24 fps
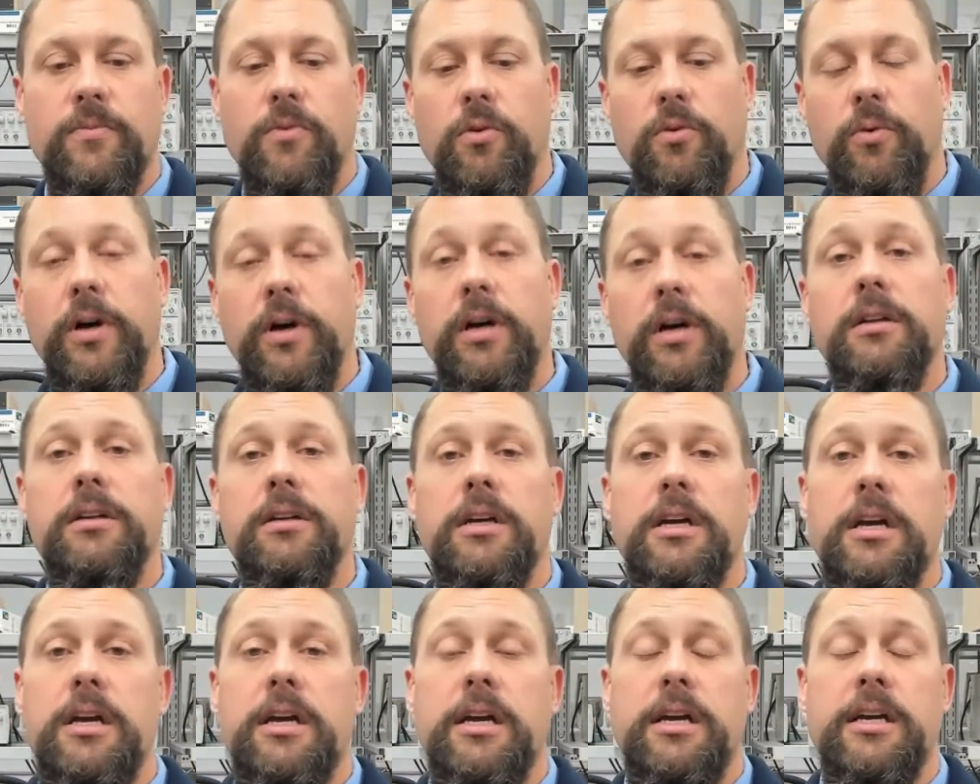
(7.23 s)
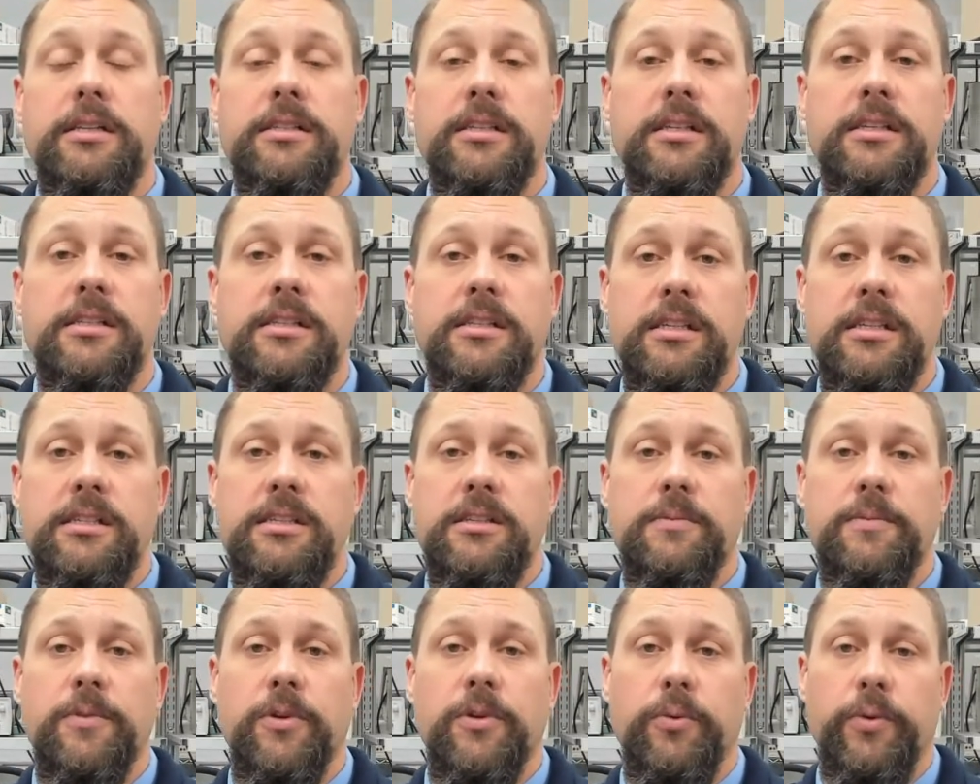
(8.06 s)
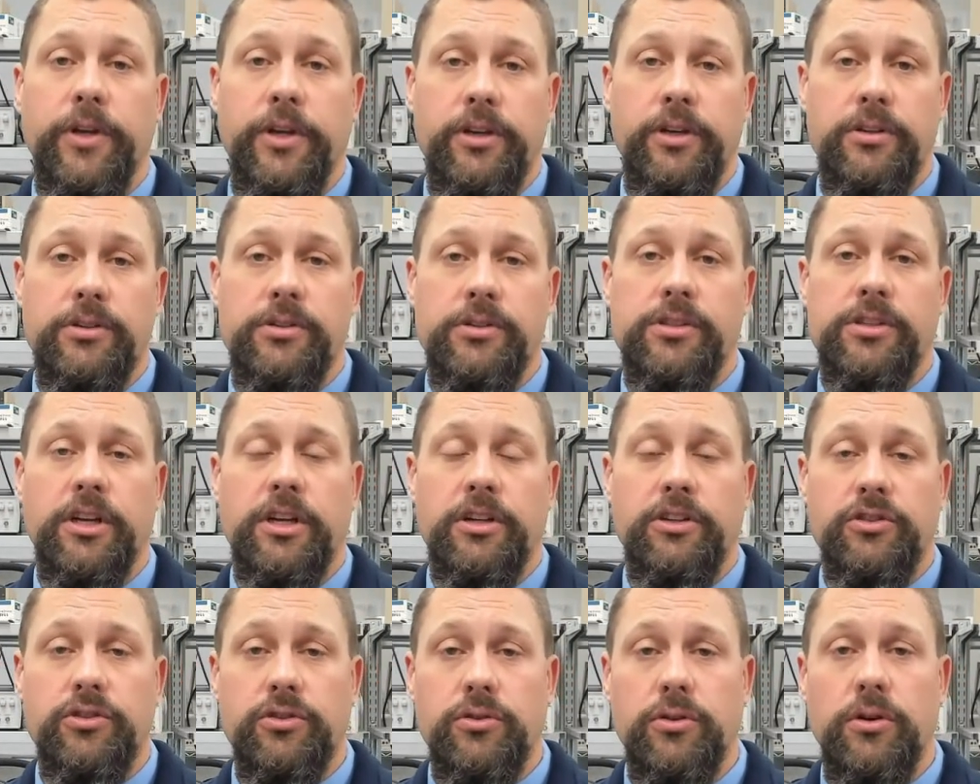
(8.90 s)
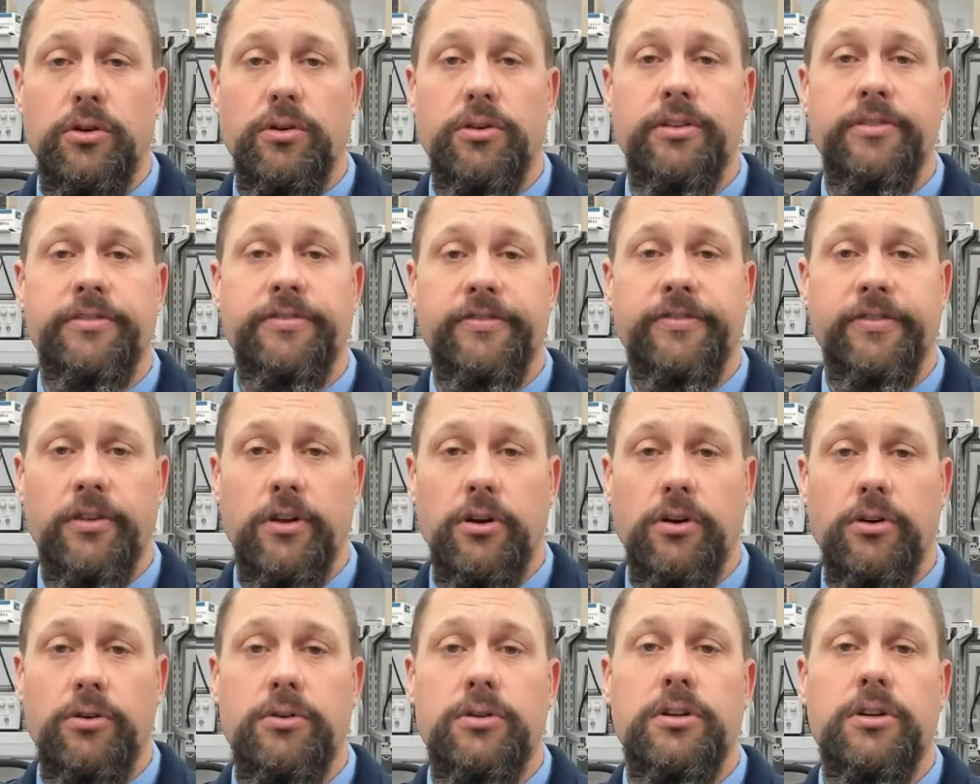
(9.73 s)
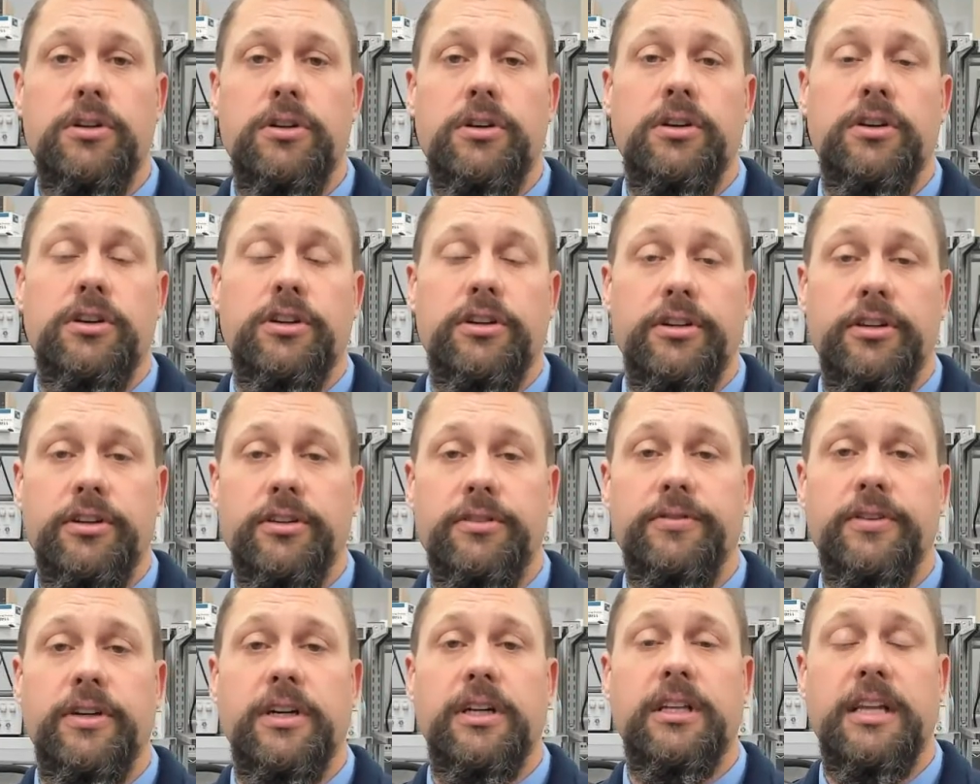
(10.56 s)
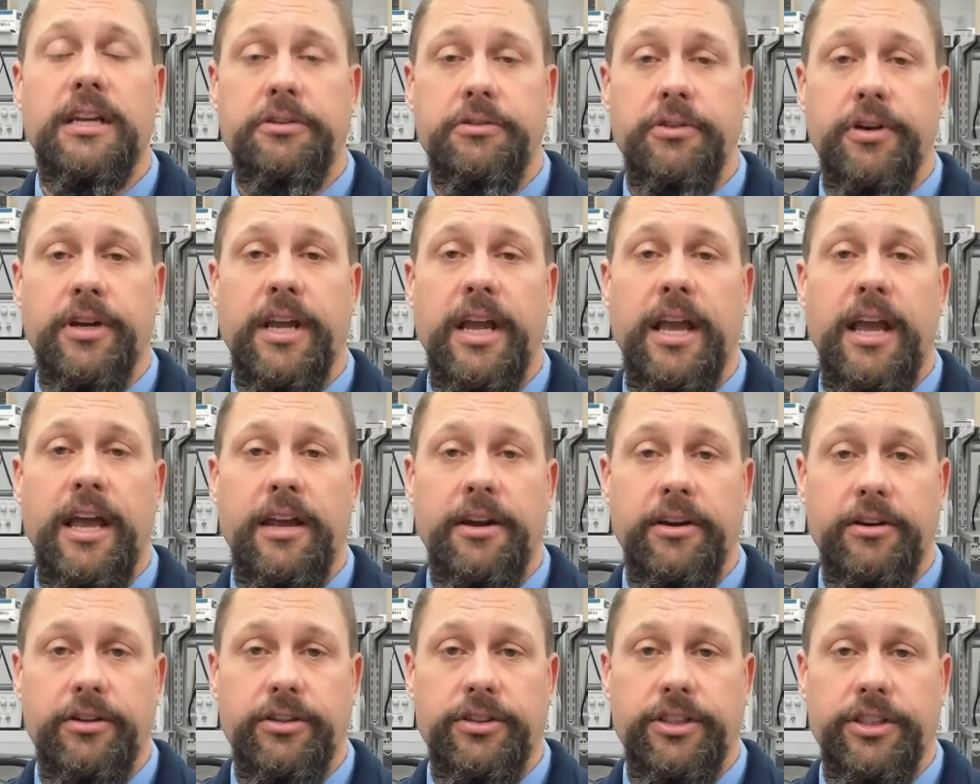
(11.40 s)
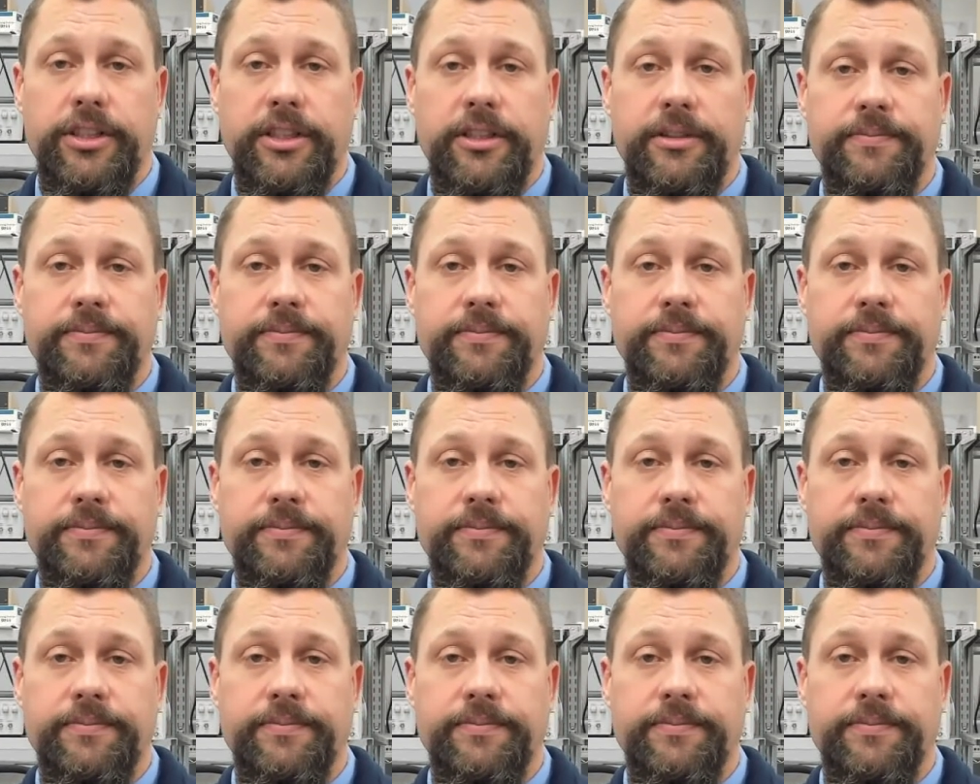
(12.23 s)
Well, it's a system that we use to control the flow of electric energy.